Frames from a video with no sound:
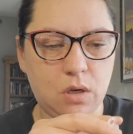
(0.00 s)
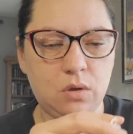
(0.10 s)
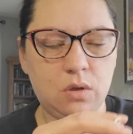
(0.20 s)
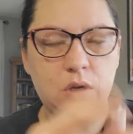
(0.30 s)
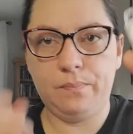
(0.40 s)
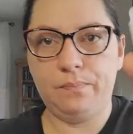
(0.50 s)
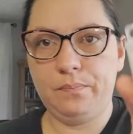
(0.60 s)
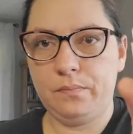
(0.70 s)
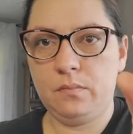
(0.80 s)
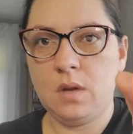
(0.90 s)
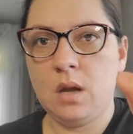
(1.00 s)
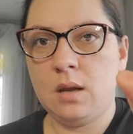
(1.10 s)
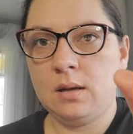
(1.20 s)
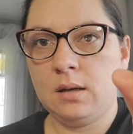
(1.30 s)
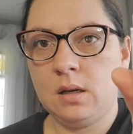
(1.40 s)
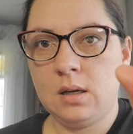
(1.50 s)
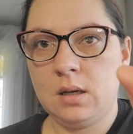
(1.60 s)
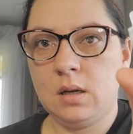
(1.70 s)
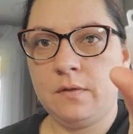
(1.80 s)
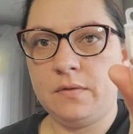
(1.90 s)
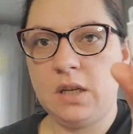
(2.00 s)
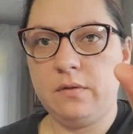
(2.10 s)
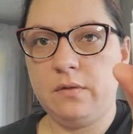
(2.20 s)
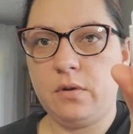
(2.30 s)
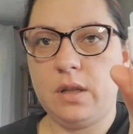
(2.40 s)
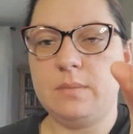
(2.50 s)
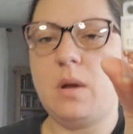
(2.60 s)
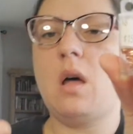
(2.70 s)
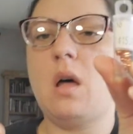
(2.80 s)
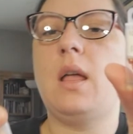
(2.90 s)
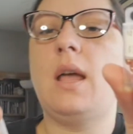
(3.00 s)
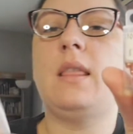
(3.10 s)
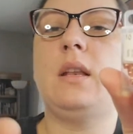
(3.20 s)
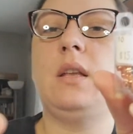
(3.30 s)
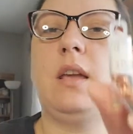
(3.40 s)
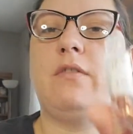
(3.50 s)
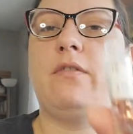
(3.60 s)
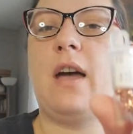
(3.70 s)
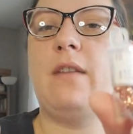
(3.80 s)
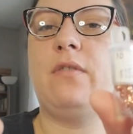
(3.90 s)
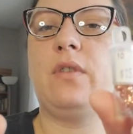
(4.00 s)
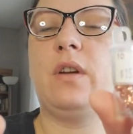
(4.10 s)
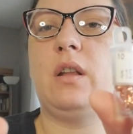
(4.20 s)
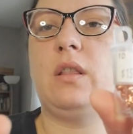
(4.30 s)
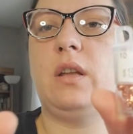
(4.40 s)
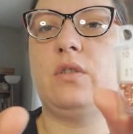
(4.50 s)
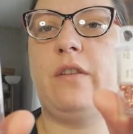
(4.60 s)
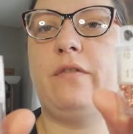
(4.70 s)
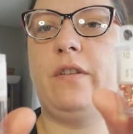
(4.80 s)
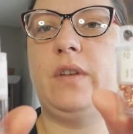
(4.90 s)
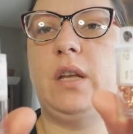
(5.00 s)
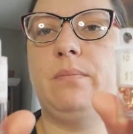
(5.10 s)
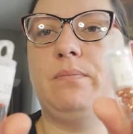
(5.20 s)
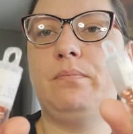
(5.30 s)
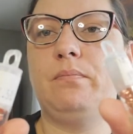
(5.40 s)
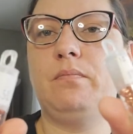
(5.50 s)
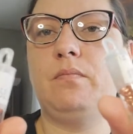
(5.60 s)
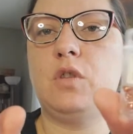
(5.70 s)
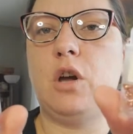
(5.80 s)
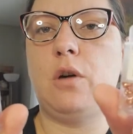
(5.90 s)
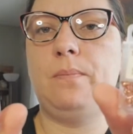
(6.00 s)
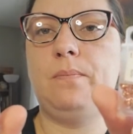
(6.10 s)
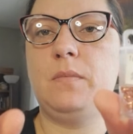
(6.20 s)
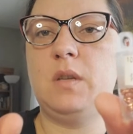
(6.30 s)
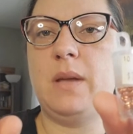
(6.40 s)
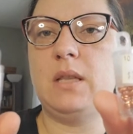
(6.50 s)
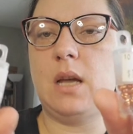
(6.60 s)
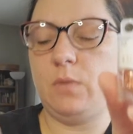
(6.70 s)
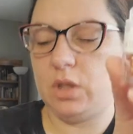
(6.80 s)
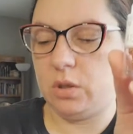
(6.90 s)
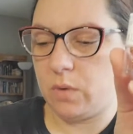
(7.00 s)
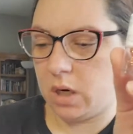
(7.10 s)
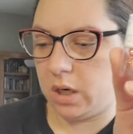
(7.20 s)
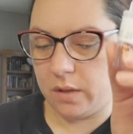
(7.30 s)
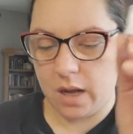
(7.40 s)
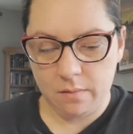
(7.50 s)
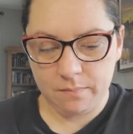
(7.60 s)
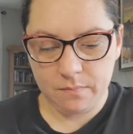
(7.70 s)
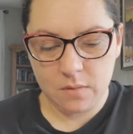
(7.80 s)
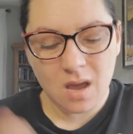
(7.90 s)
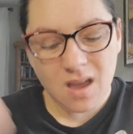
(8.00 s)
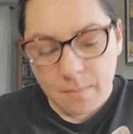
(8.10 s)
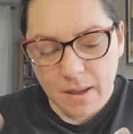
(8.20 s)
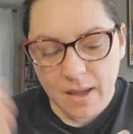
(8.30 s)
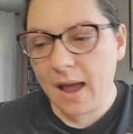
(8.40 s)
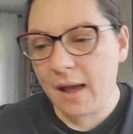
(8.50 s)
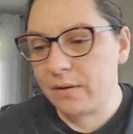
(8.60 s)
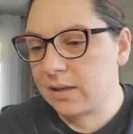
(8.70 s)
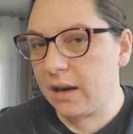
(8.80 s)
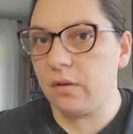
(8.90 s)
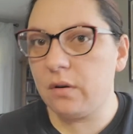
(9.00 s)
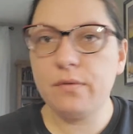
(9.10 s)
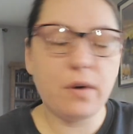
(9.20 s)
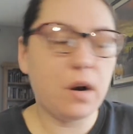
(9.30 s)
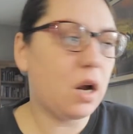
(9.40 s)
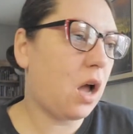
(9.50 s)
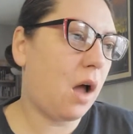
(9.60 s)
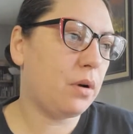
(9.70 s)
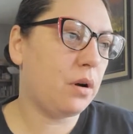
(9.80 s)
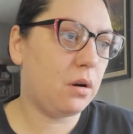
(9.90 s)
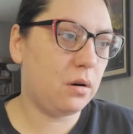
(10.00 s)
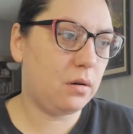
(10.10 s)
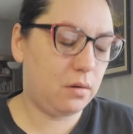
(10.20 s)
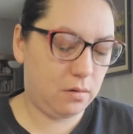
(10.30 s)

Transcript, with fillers: So 15 for the small, and then you get five over here, and they're 12.50. Depends on what you want to do there. But I was kind of going for a copper,